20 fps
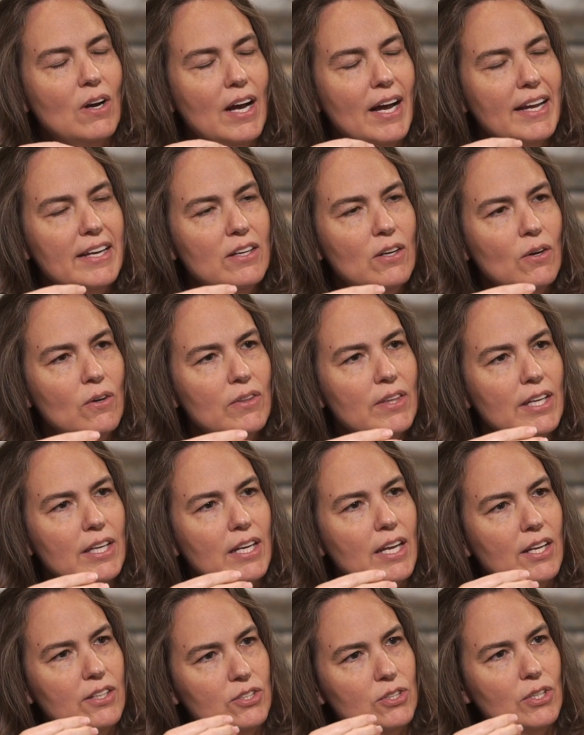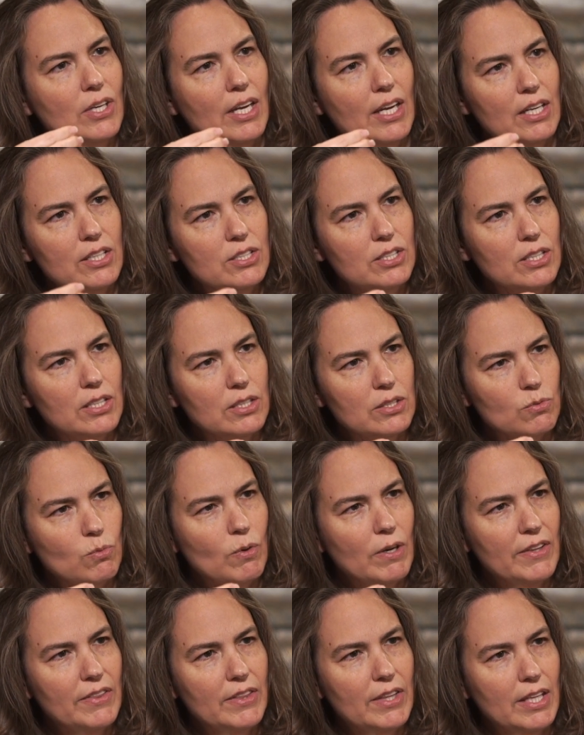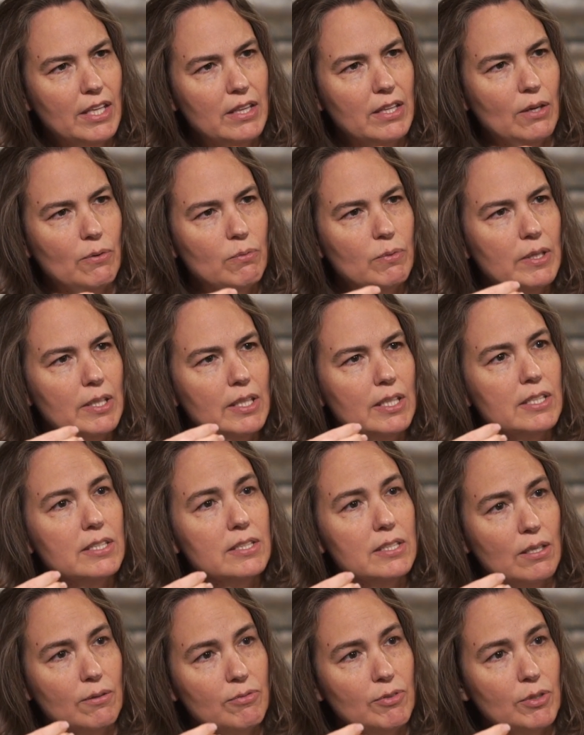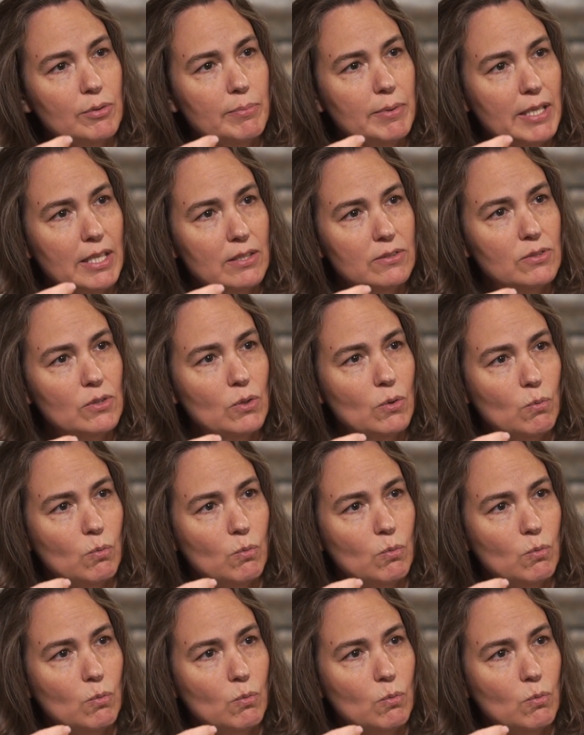I know that education is one thing that really suffered because of the